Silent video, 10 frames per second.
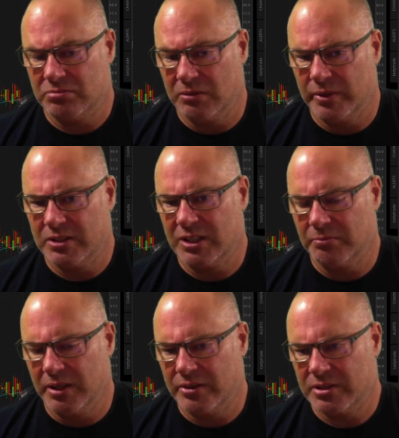well, weeks and
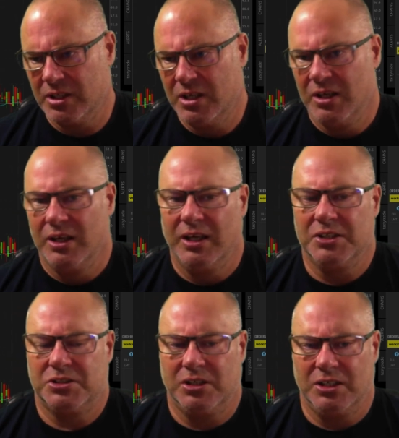months,
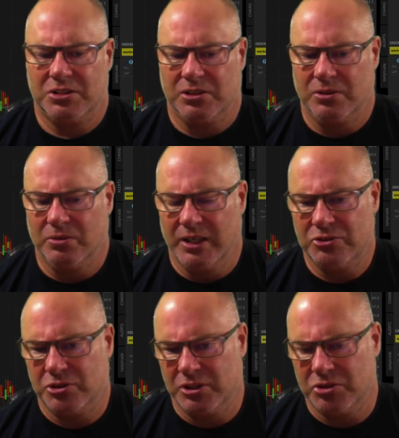is to
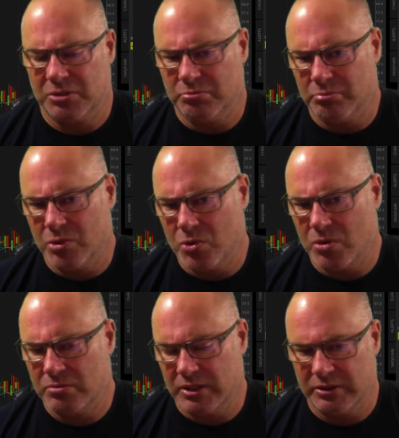introduce more